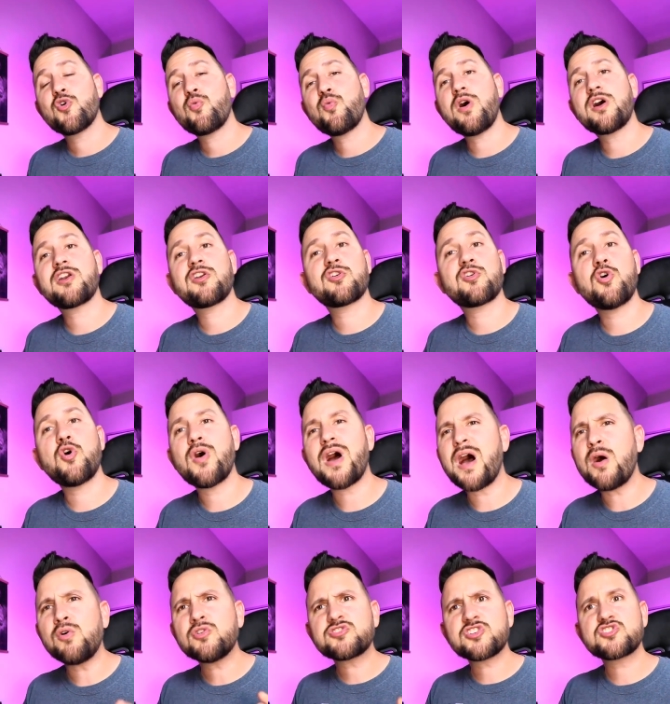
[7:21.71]
wanted to go.
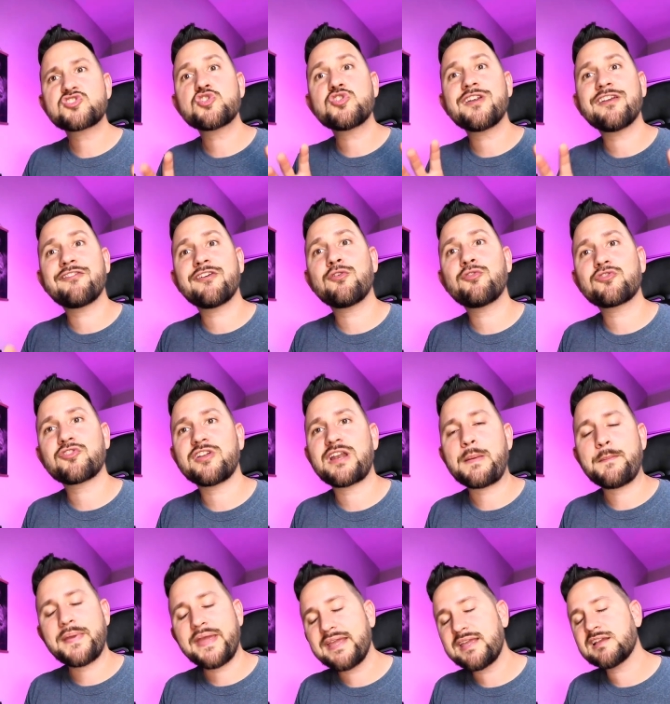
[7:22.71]
I wasn't sure if he was
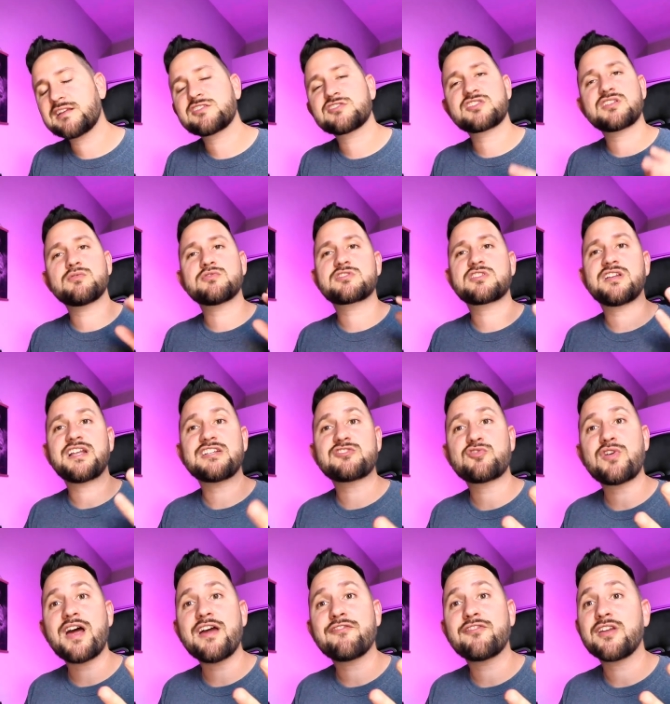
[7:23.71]
gonna make it because he was gonna
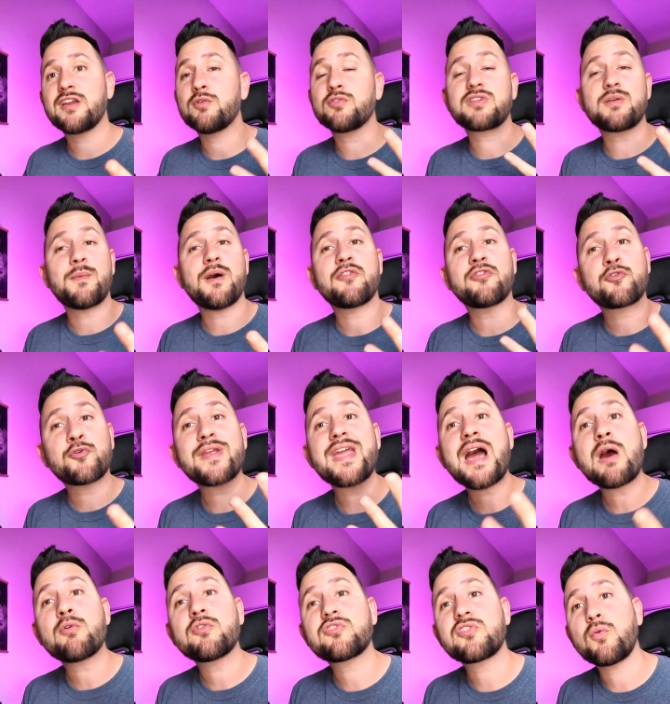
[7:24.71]
drive. He was about three
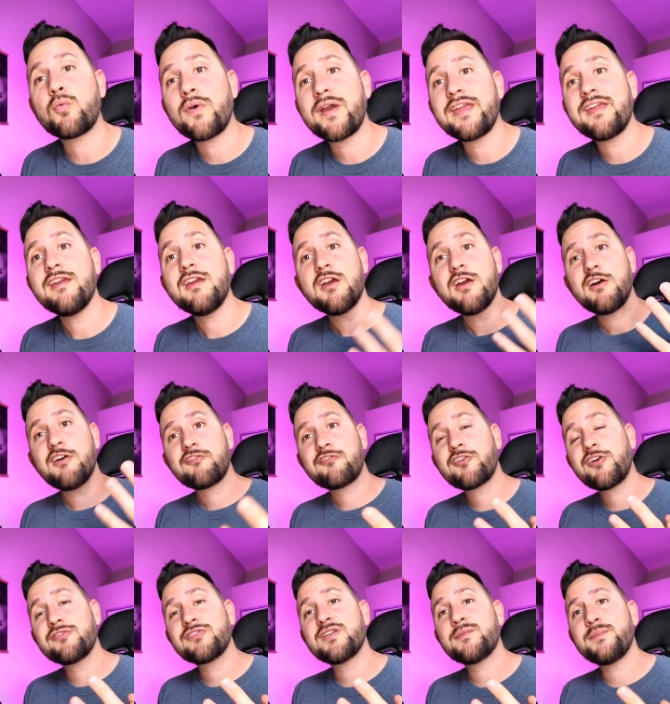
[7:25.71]
hours away
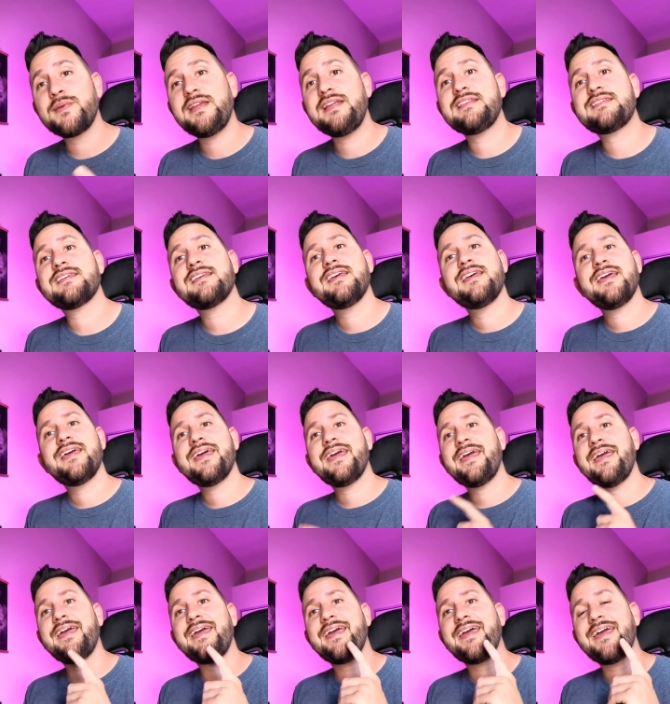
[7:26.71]
from the meet
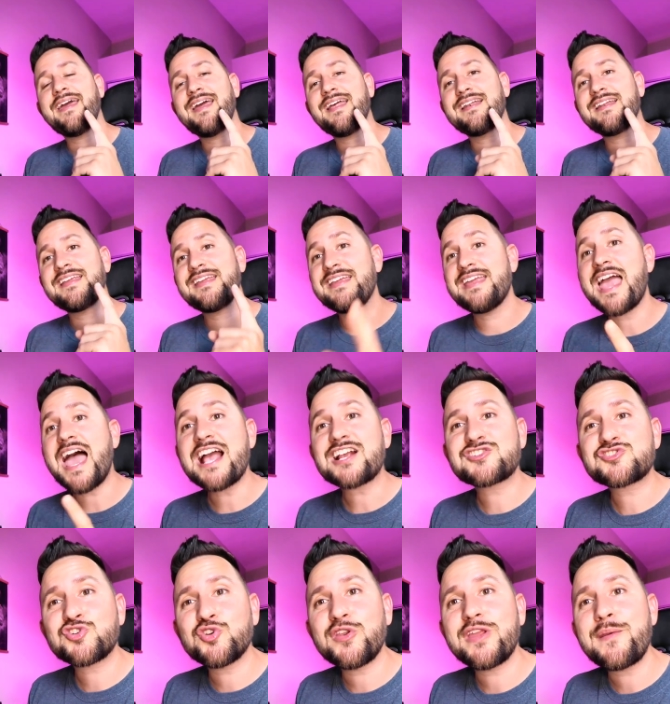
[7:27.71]
and he
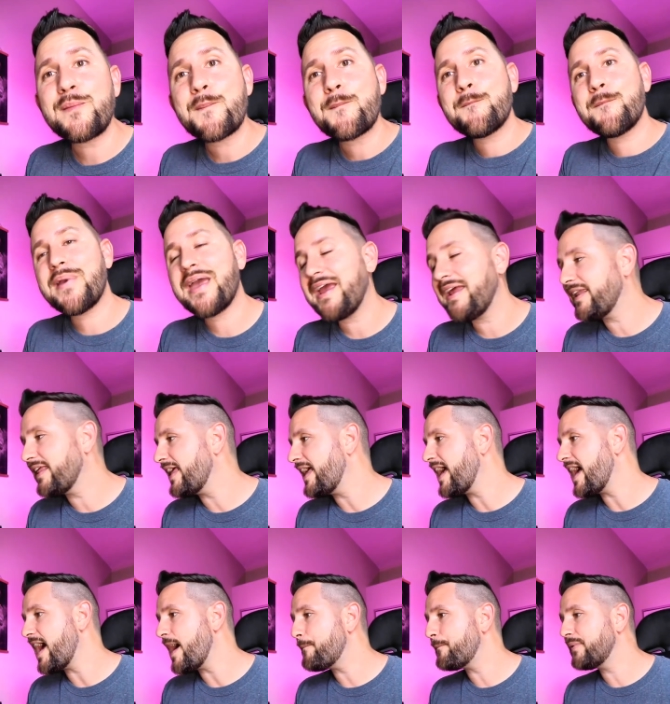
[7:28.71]
actually made it
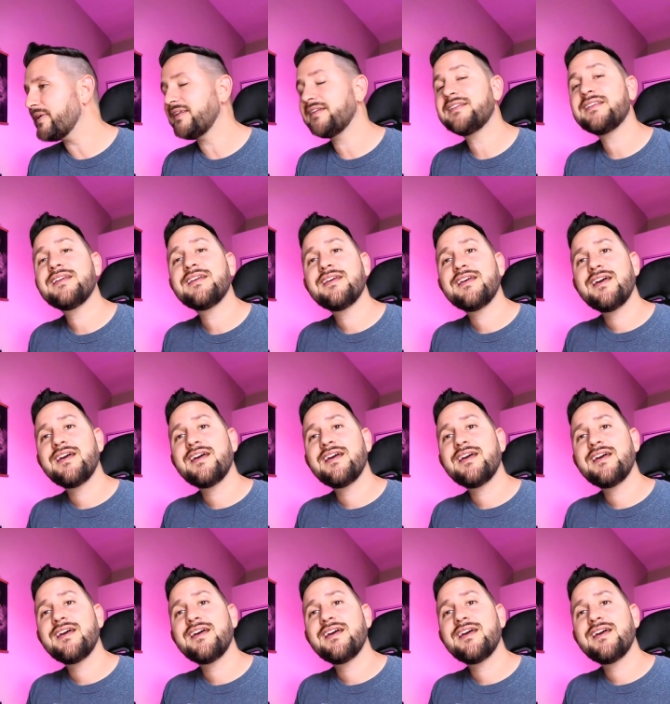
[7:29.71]
happen.